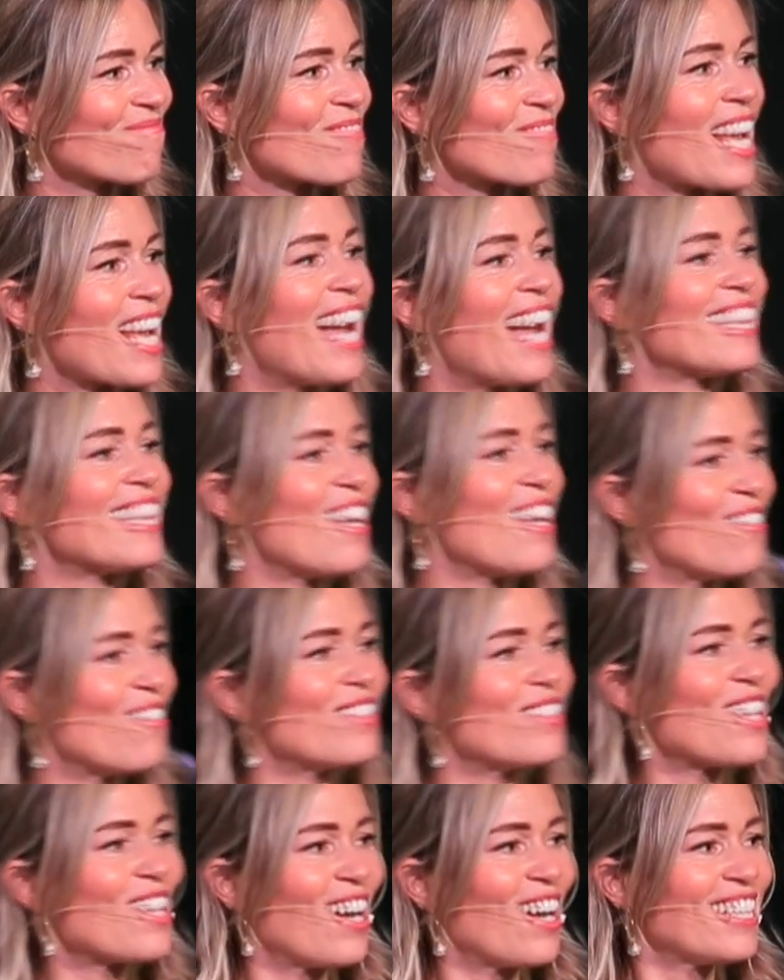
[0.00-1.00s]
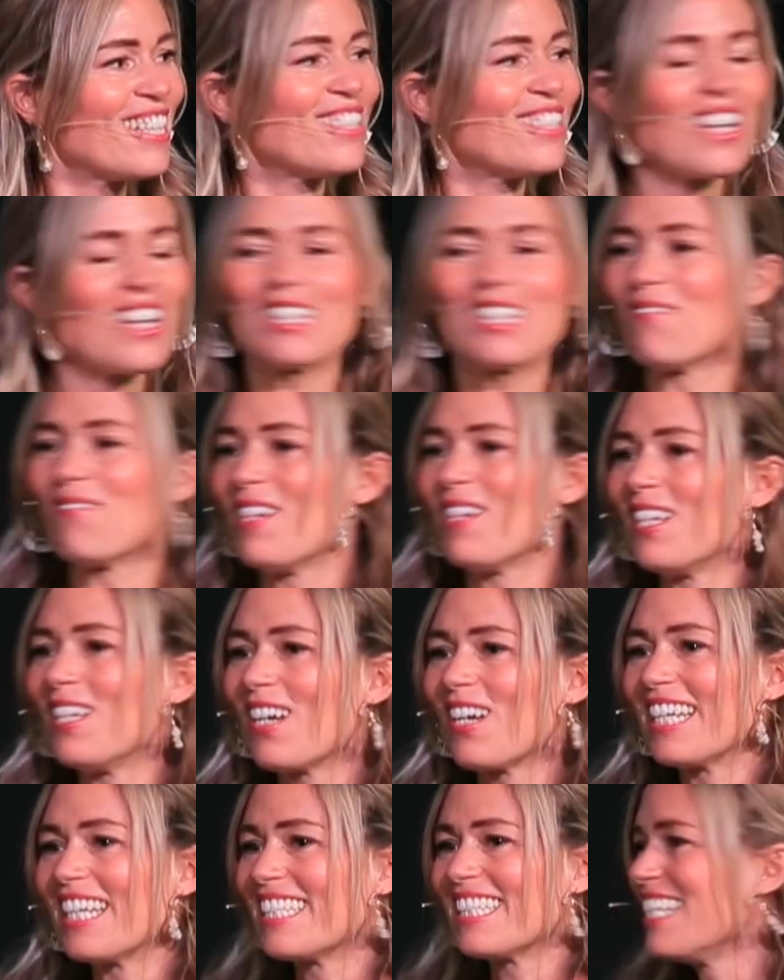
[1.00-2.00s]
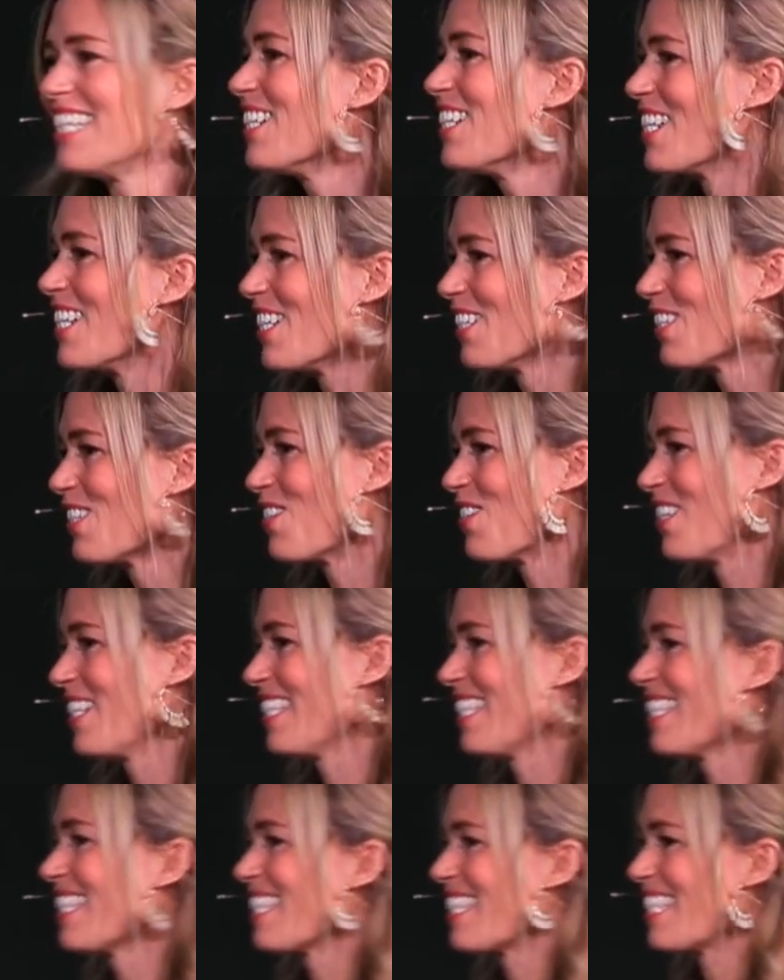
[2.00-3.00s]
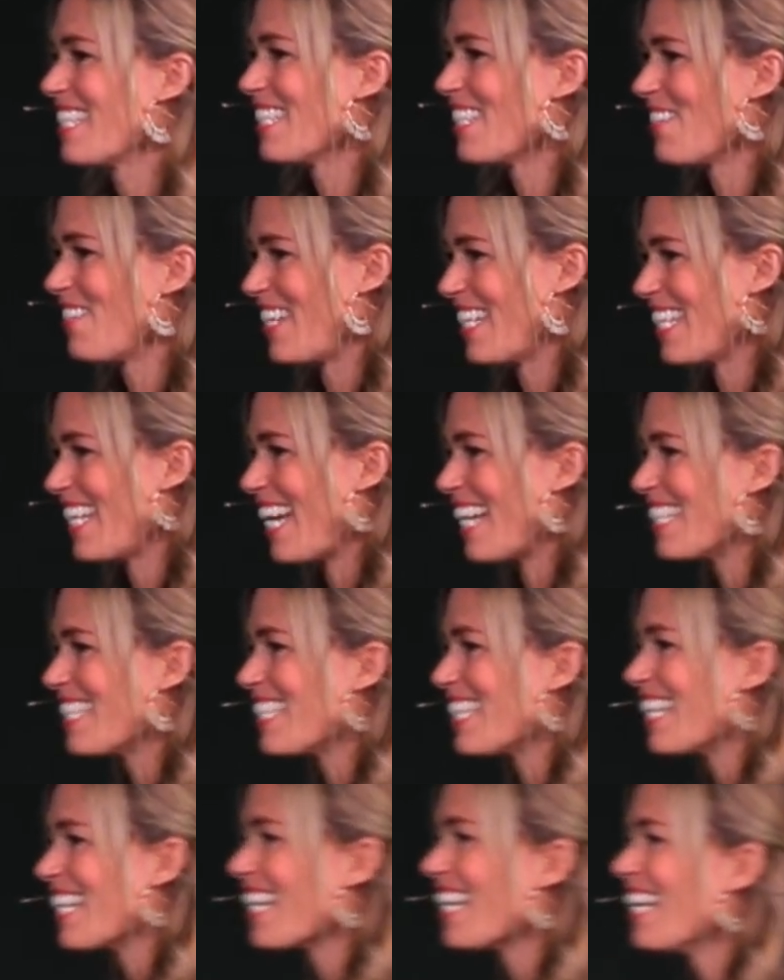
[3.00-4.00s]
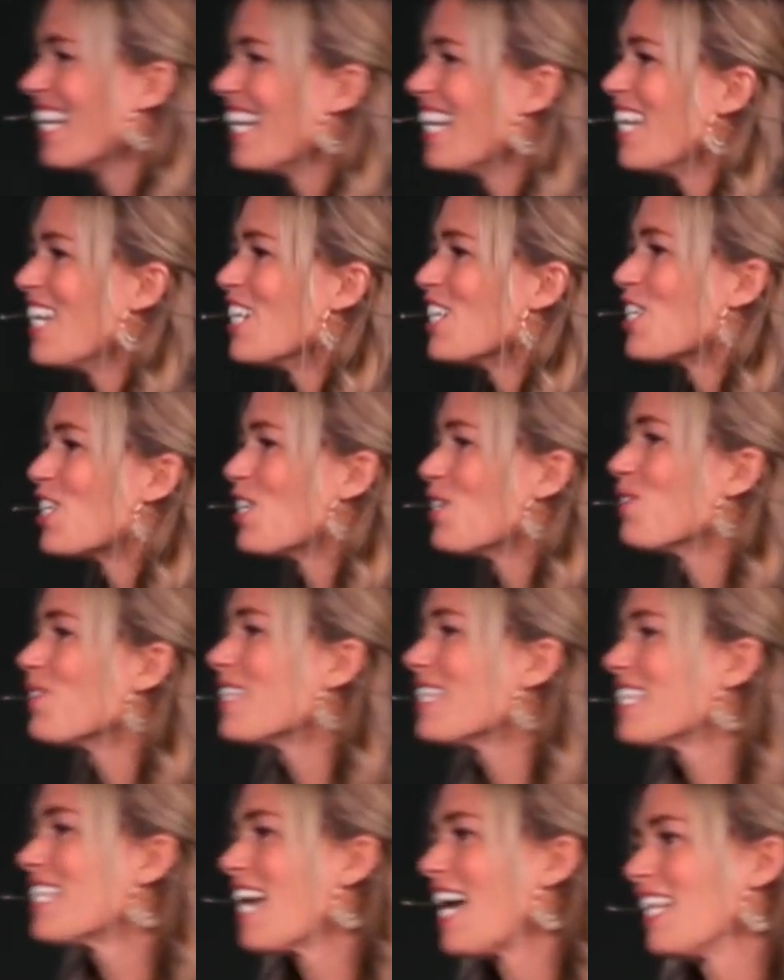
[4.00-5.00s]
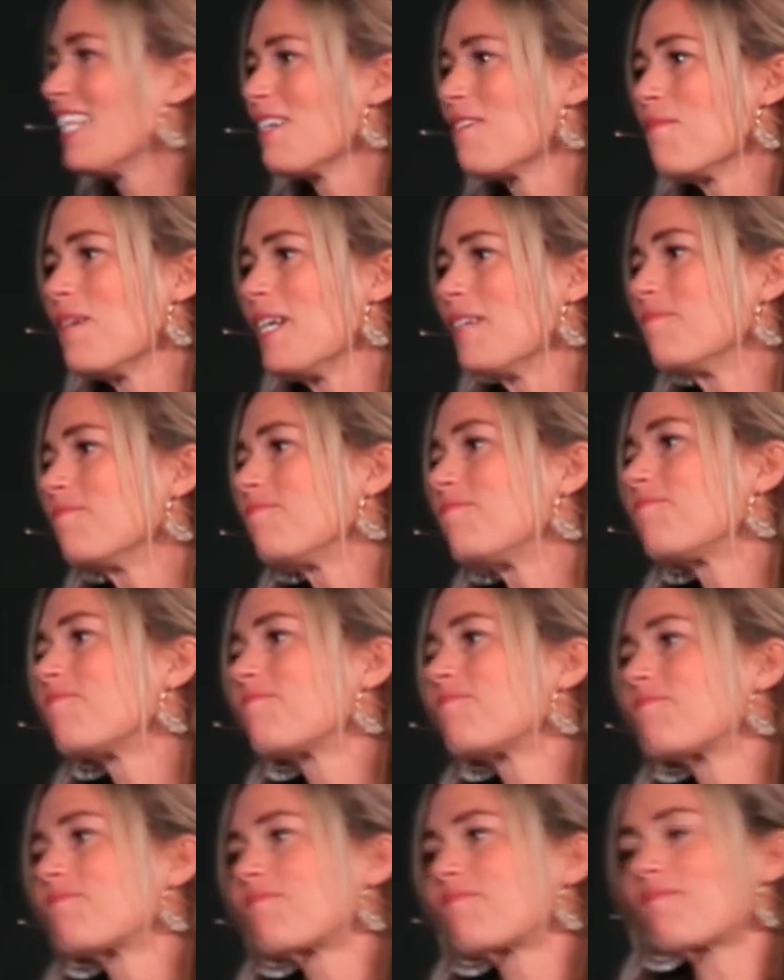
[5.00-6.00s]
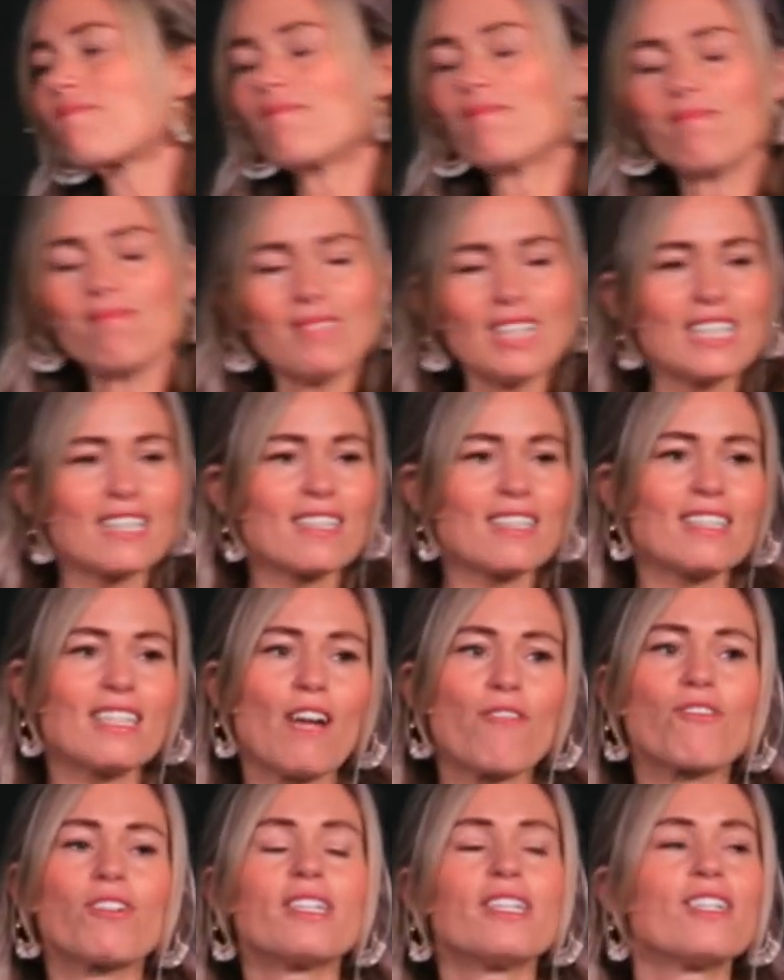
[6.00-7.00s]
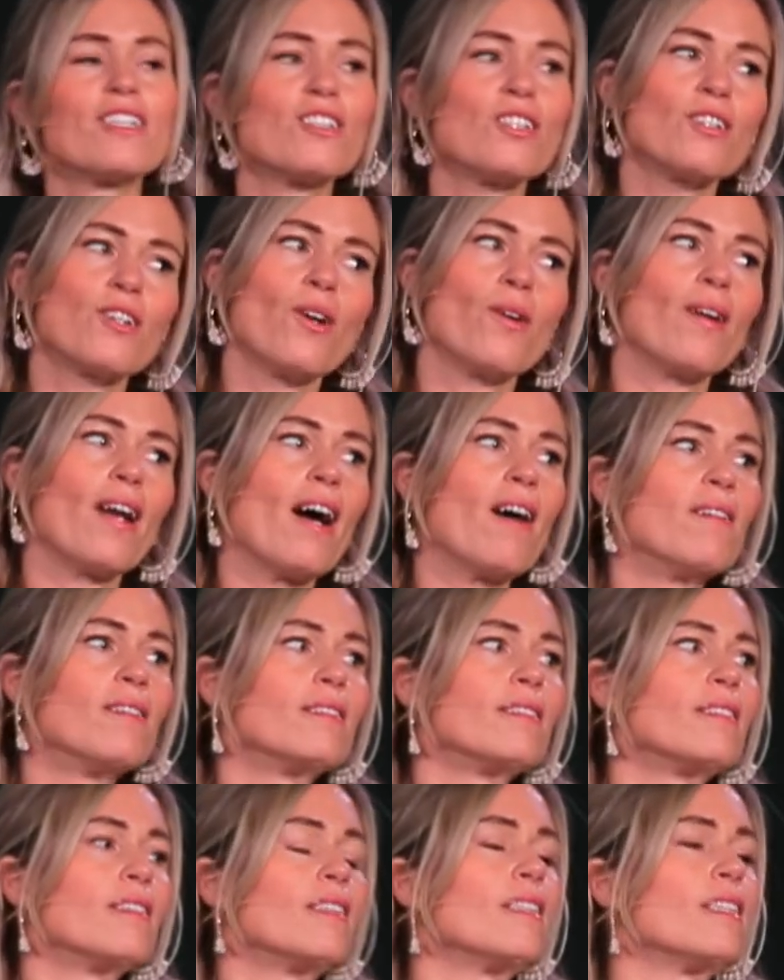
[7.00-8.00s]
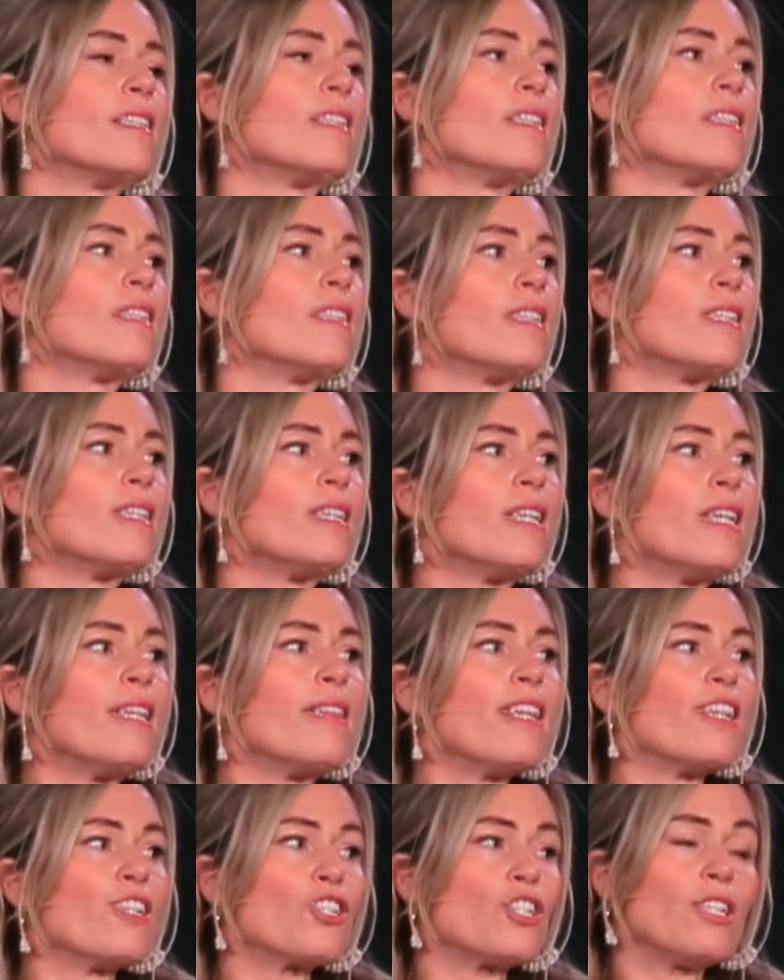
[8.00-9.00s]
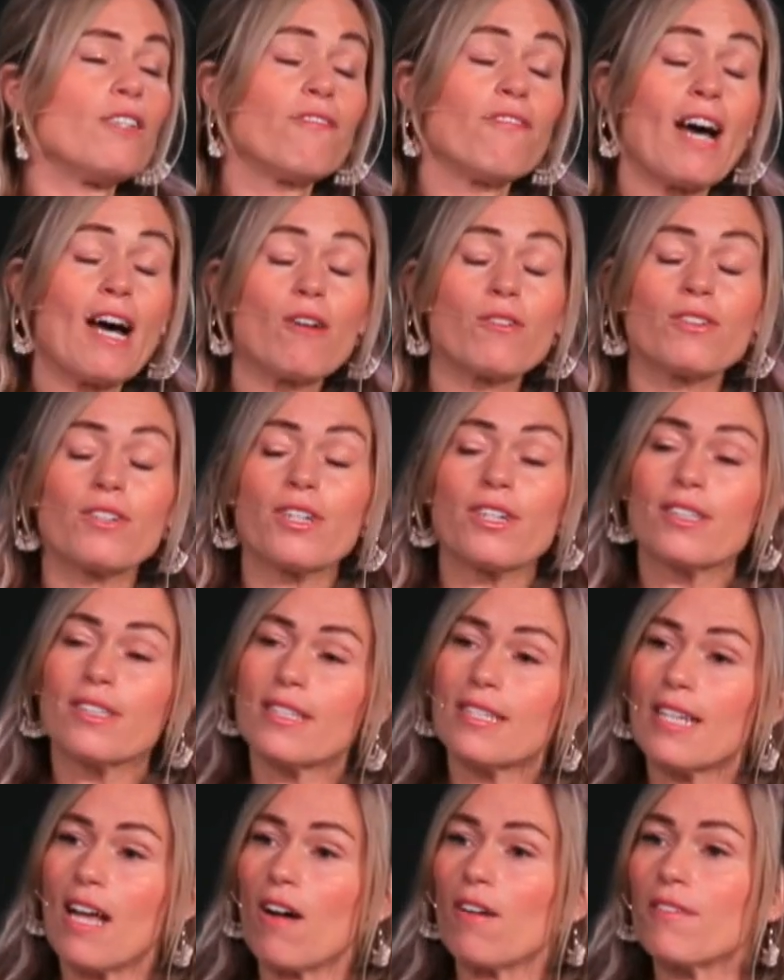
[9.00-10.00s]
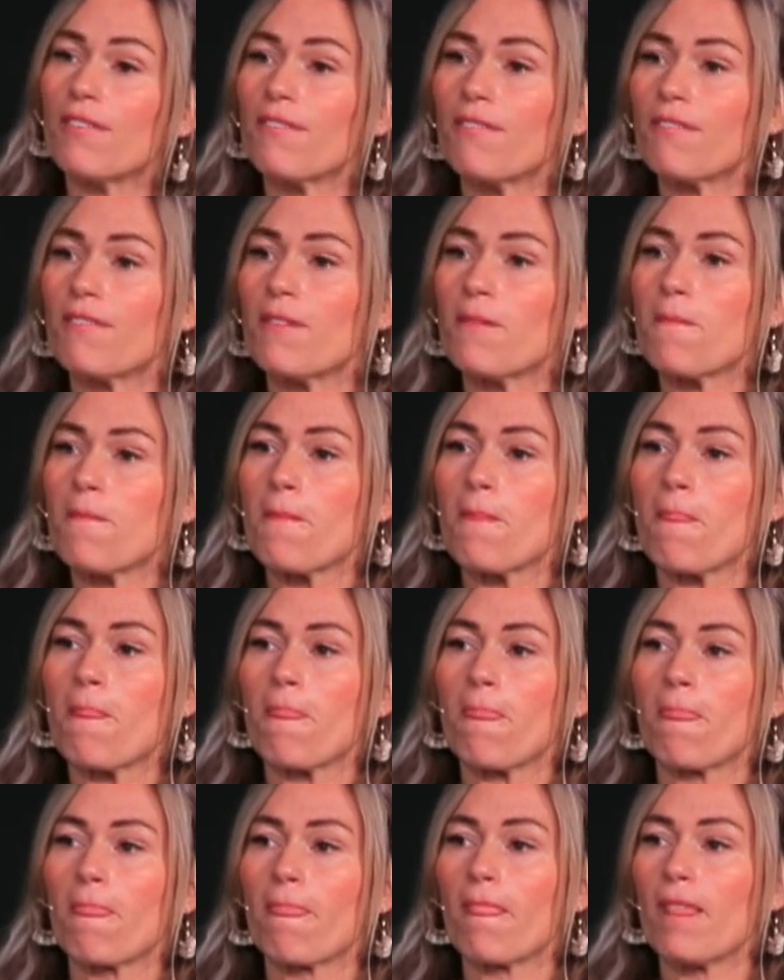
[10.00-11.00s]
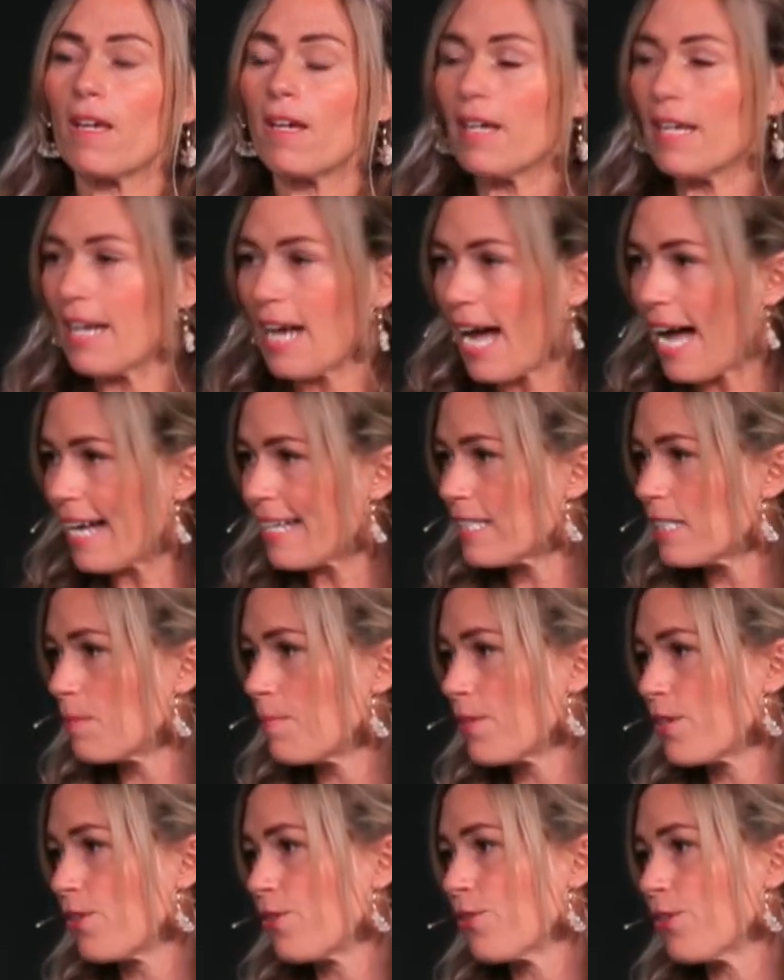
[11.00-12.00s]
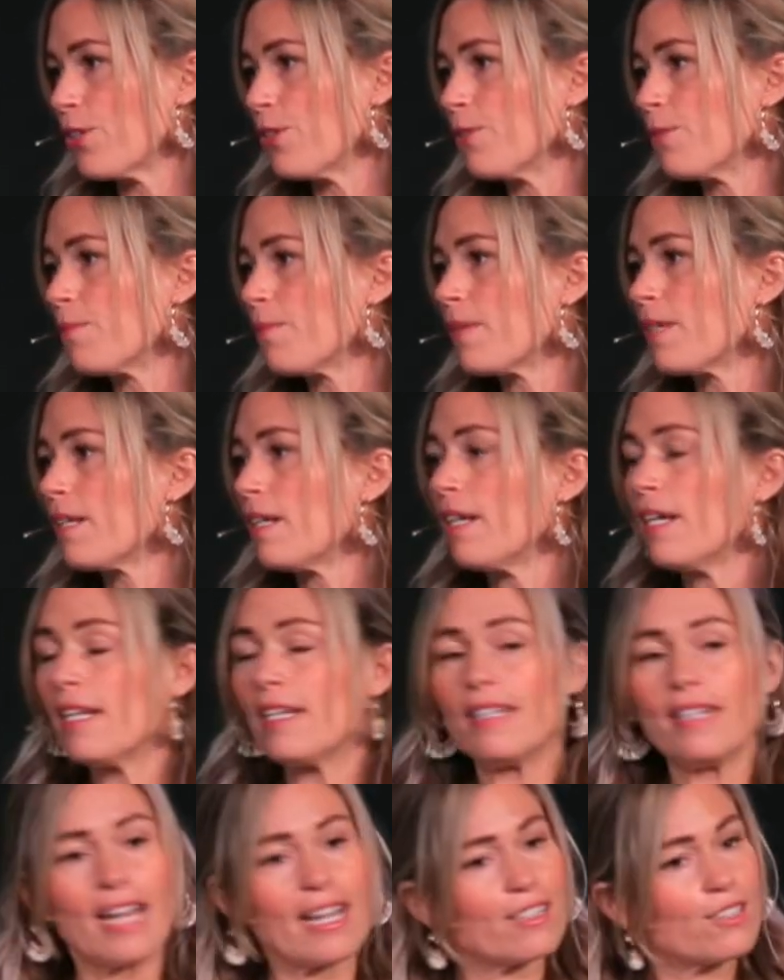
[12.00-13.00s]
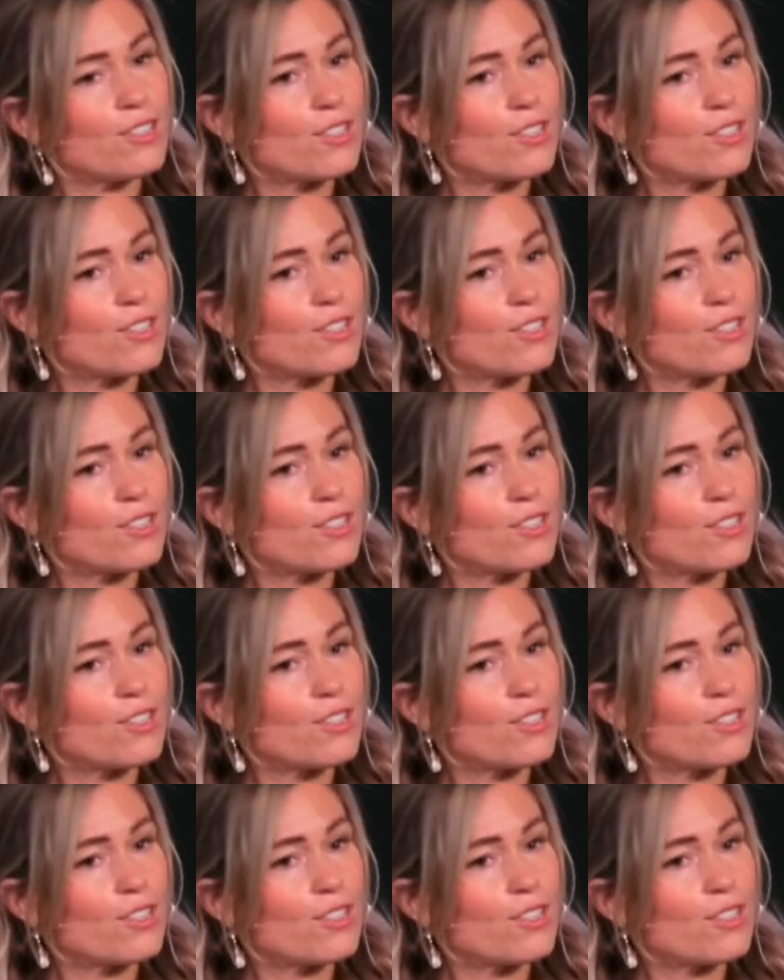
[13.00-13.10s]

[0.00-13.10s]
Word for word: I love talking to you guys and meeting you guys and hearing your stories. It's, it's fantastic. She was telling me, this is several years ago now, that she found herself in a hospital room next to